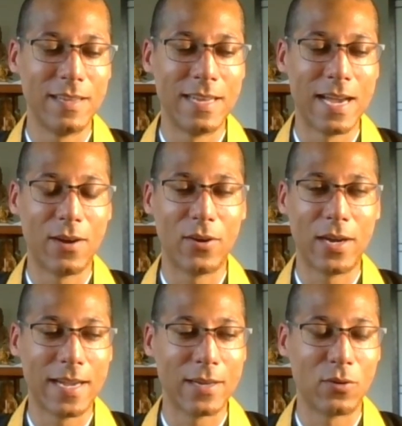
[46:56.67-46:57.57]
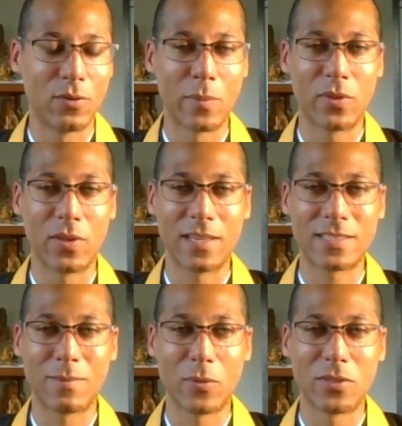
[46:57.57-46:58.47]
now I don't remember the last
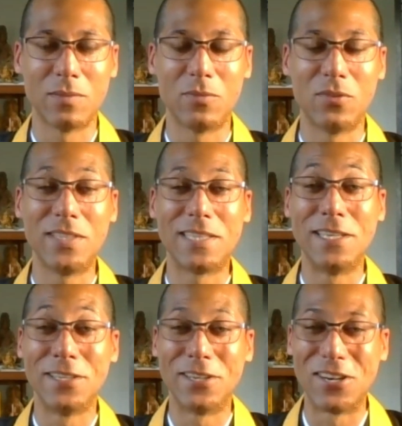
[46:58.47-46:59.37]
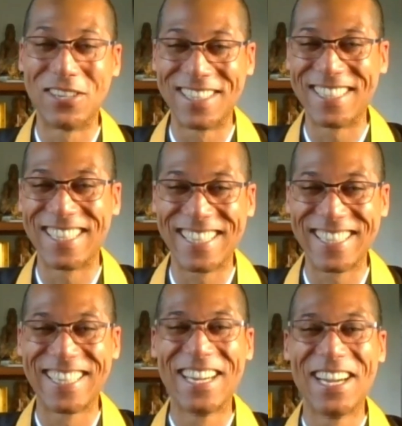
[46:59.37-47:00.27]
time I went to the movie theater.
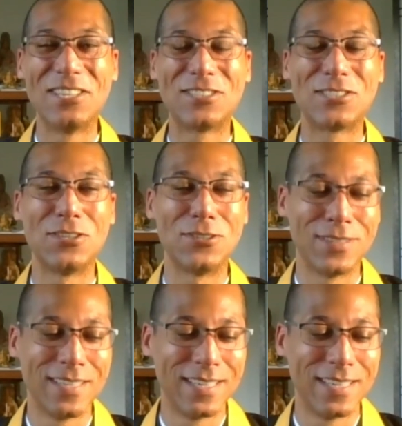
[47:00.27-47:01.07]
So